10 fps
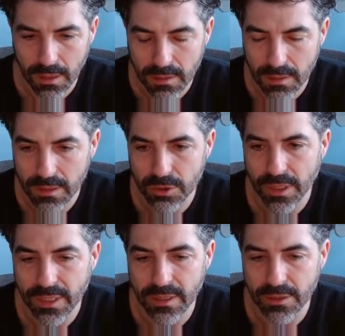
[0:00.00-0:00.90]
Let's try
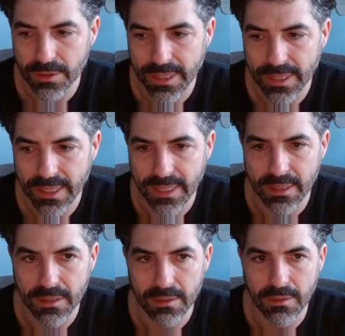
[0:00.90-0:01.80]
to create
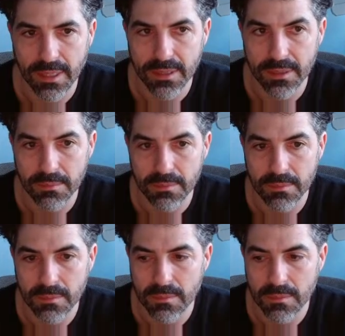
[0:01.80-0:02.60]
a random,